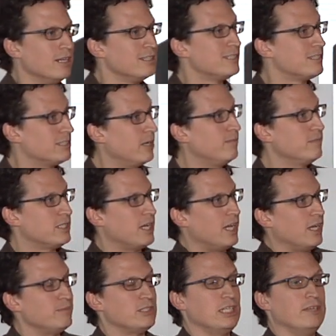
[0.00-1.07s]

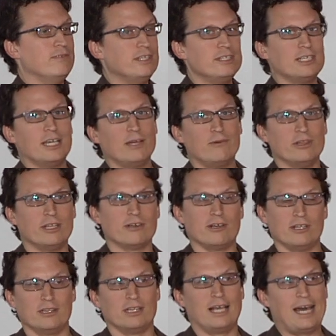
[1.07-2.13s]
Sometimes, even today, when they're
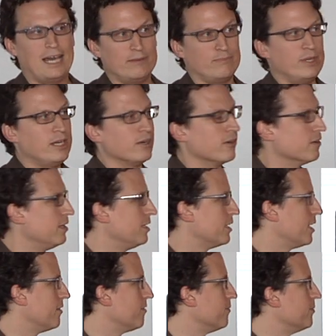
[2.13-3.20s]
a lot better, I
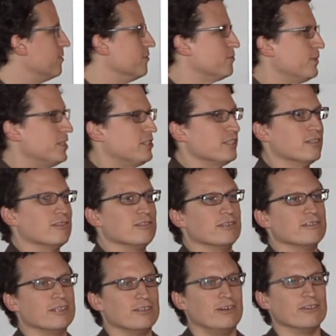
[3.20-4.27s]
can't remember who was mentioning
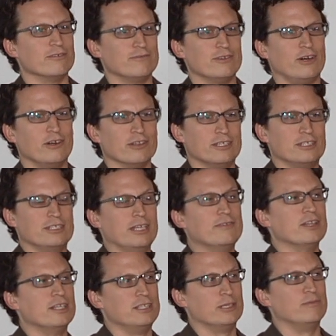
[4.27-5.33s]
earlier that
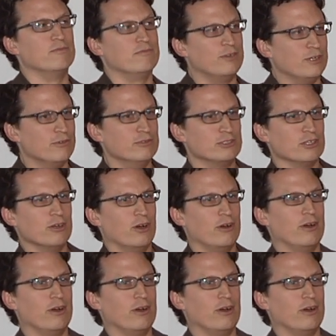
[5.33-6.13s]
even the dumb phones